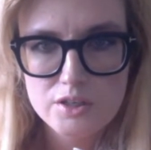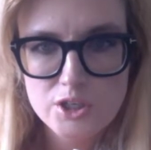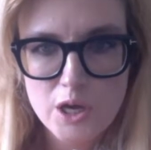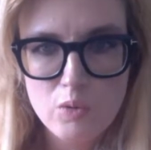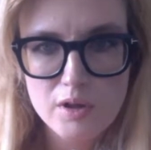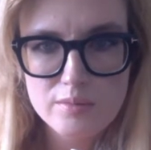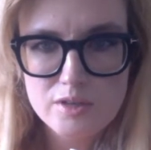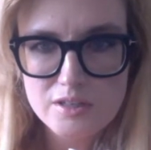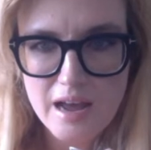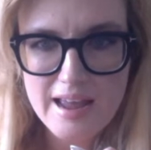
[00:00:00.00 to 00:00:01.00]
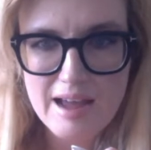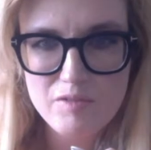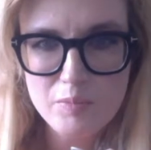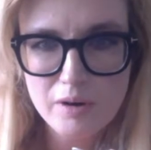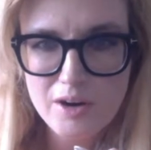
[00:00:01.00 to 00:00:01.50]
TJ Williams says, I
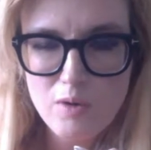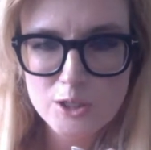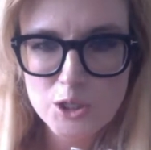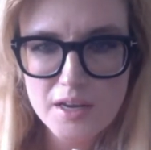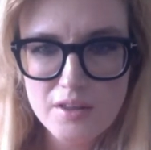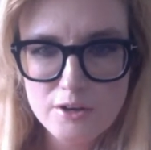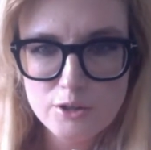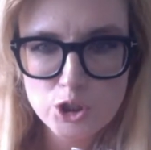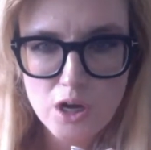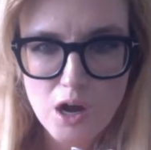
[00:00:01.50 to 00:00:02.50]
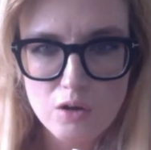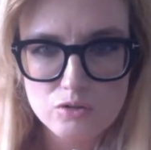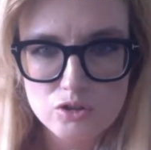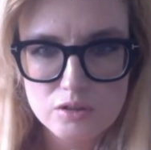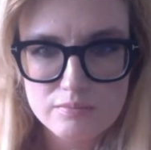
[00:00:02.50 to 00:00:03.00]
have it, but I don't watch any of their
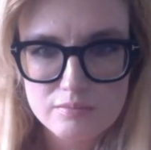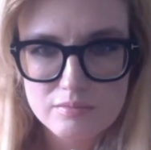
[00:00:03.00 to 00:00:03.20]
shows.